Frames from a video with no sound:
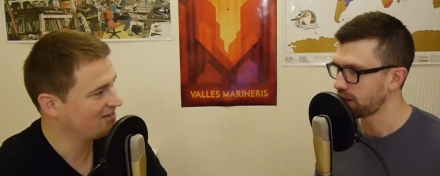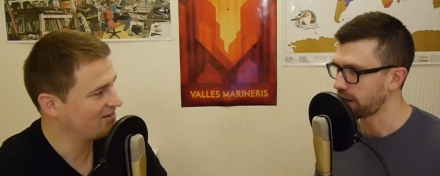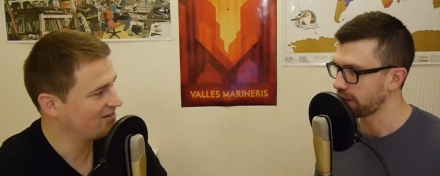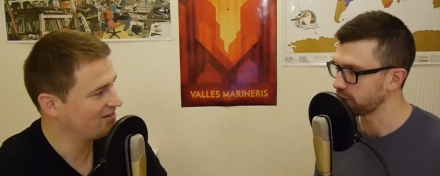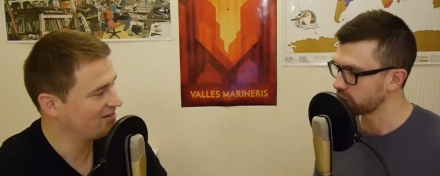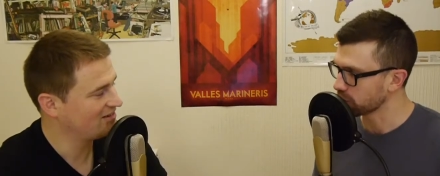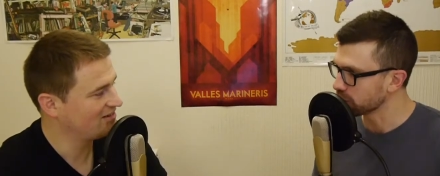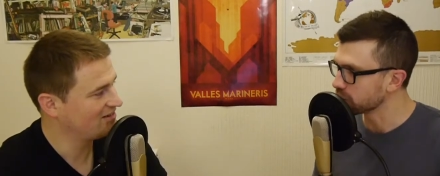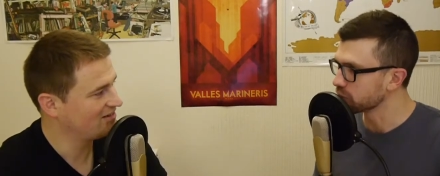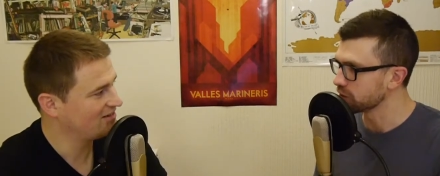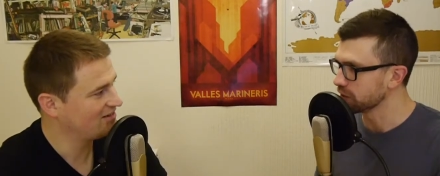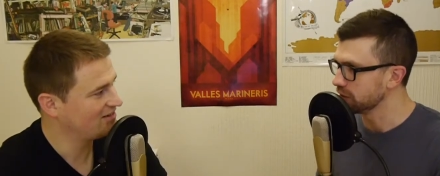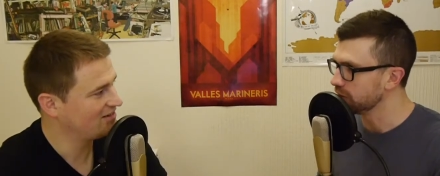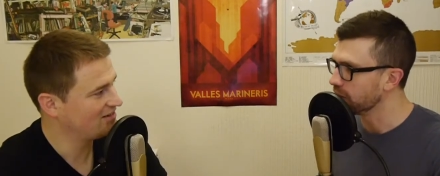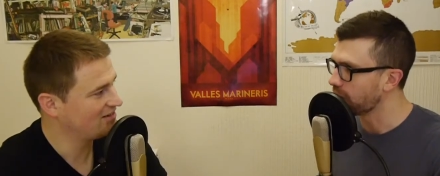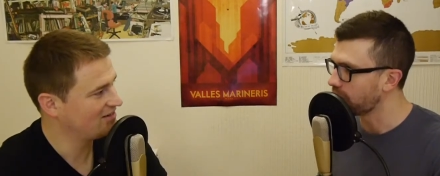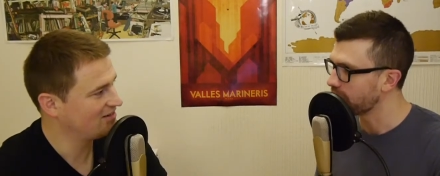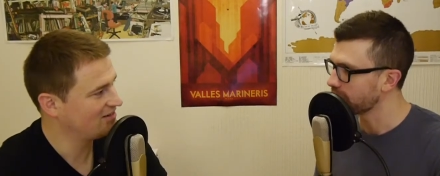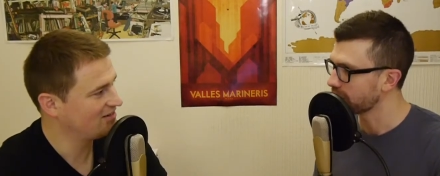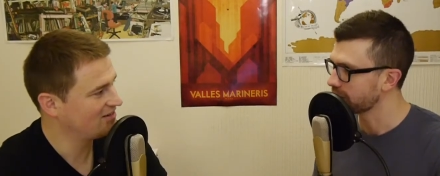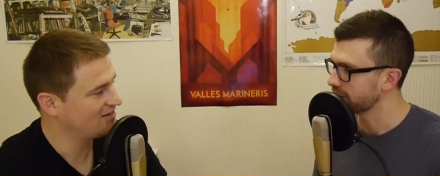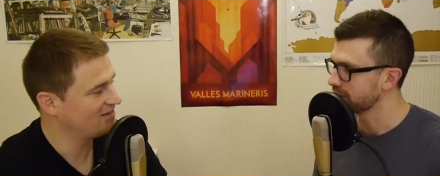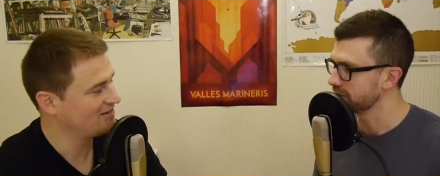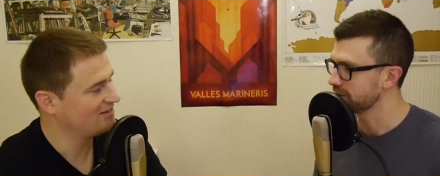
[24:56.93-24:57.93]
Speaker 1: It's obviously
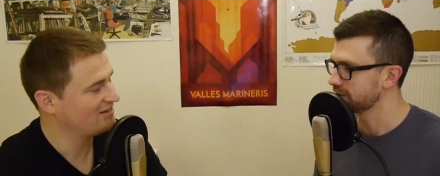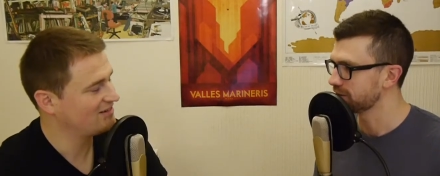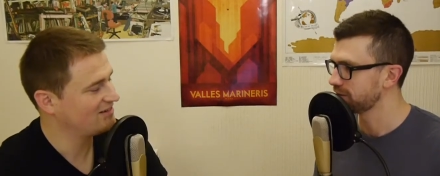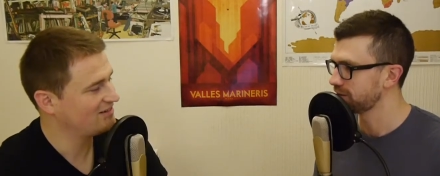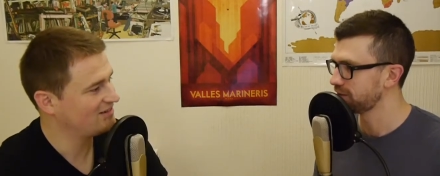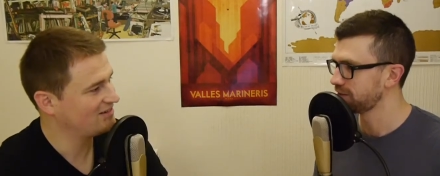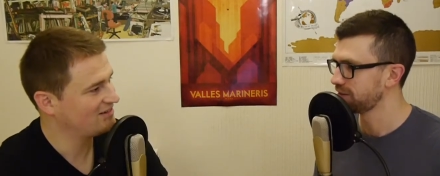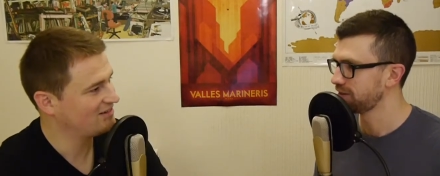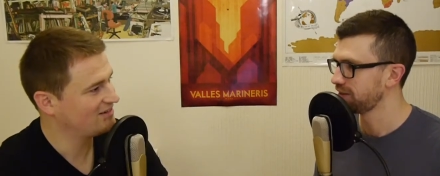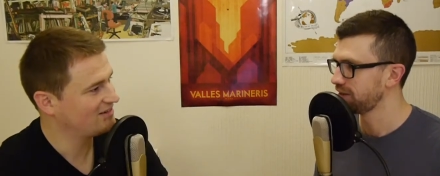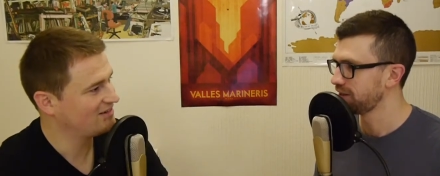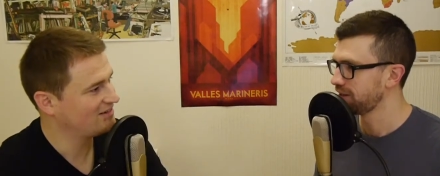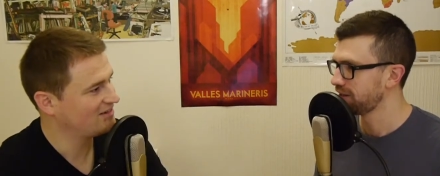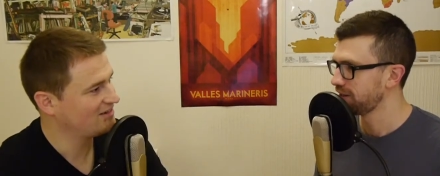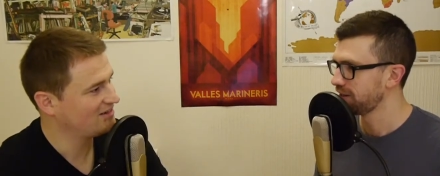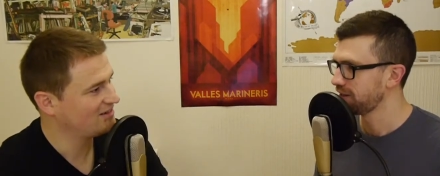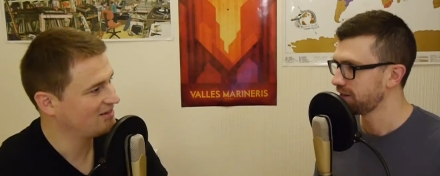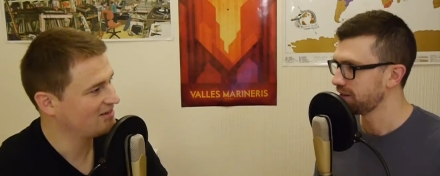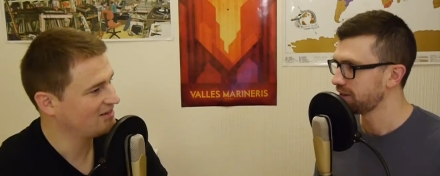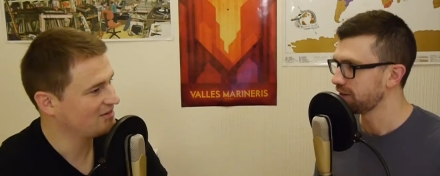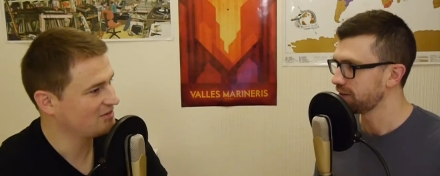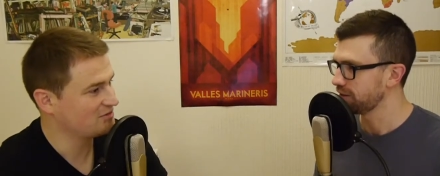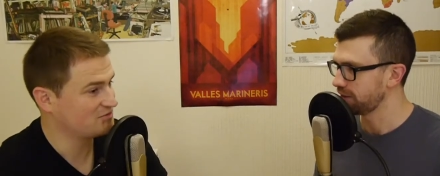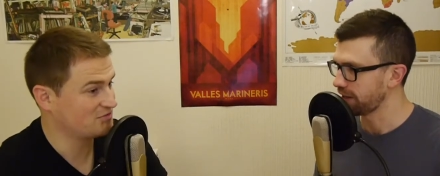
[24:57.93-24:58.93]
not because
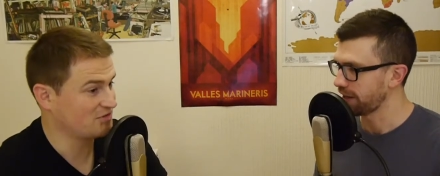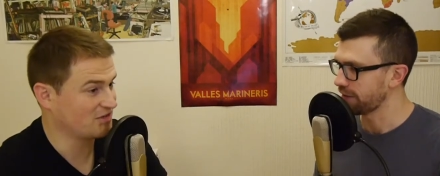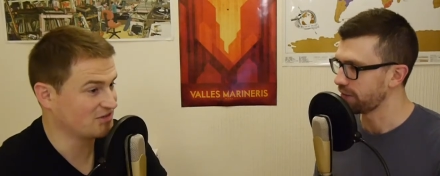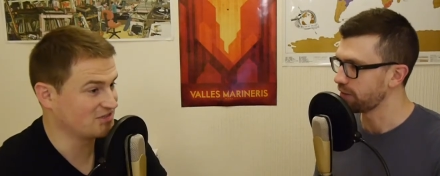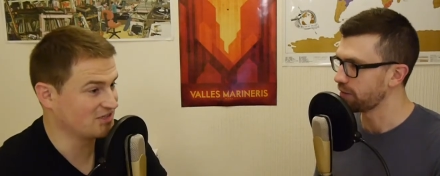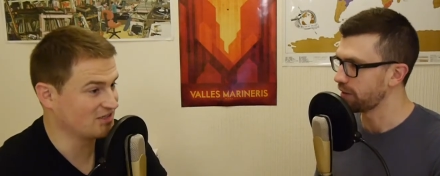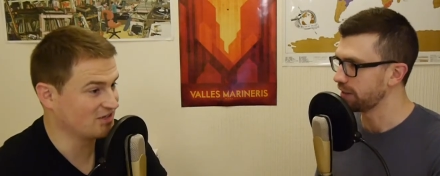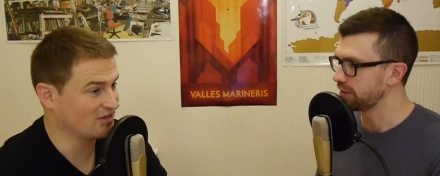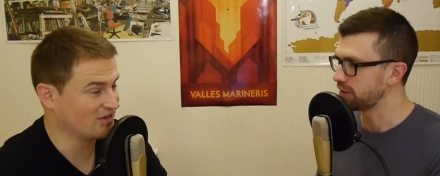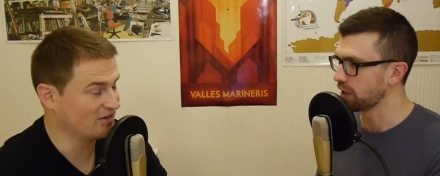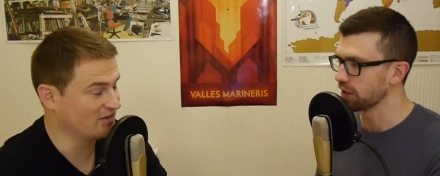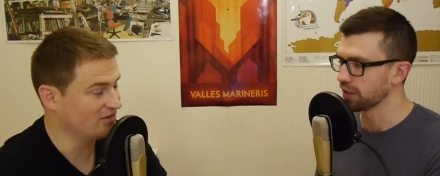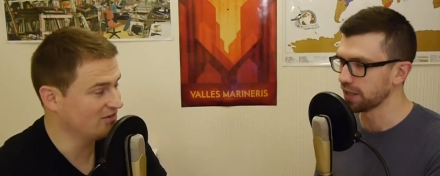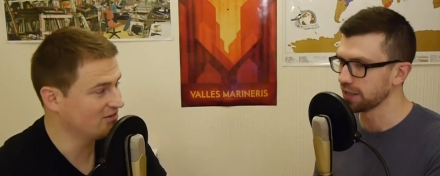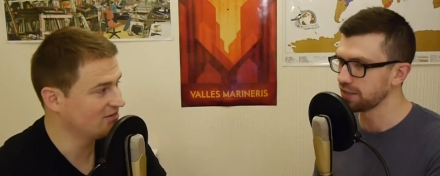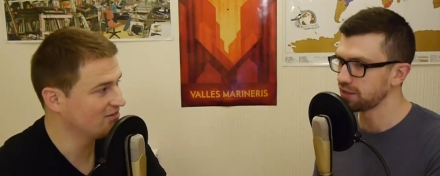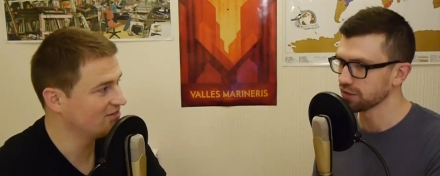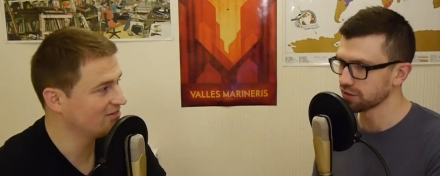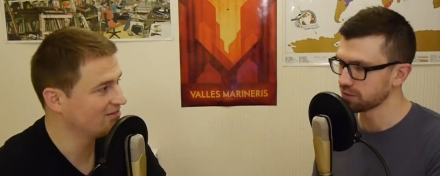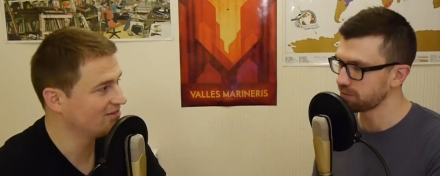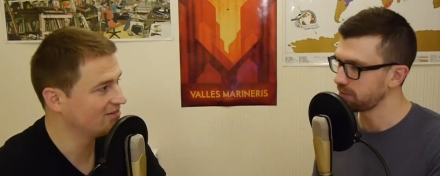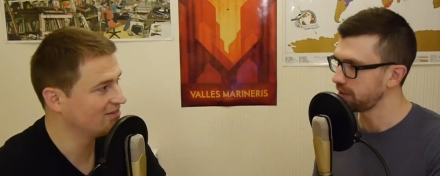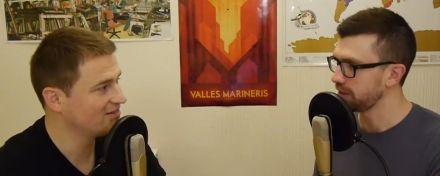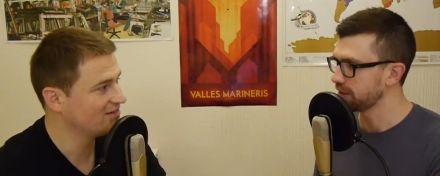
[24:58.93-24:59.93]
yeah, it, do, it
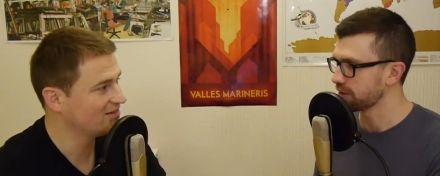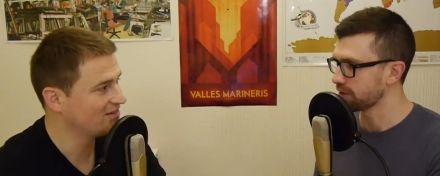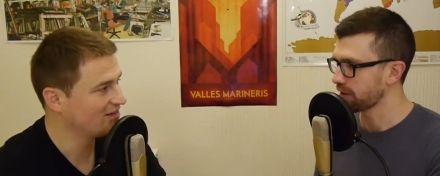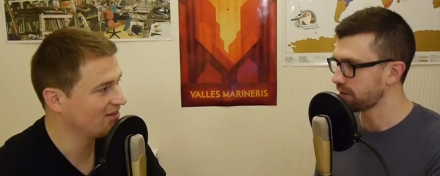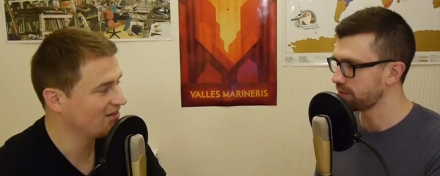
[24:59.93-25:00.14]
doesn't mean the